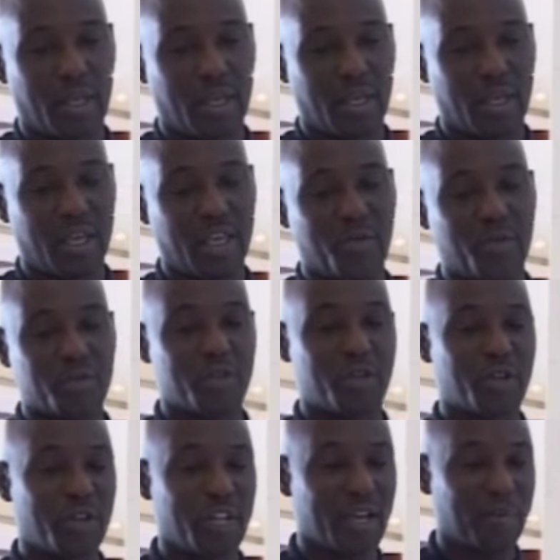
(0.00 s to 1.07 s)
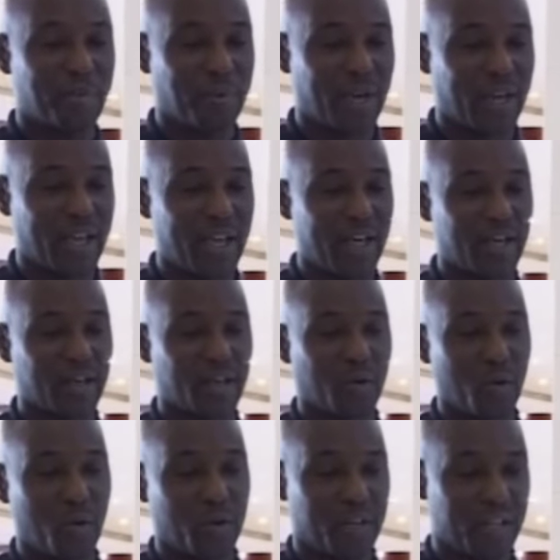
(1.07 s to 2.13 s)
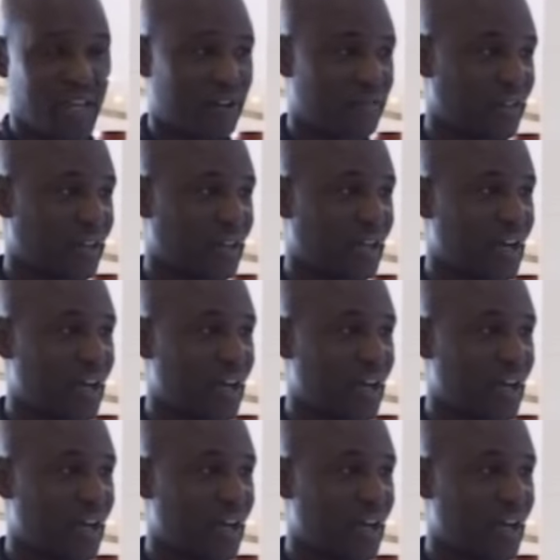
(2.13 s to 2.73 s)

he was not only a player who won the African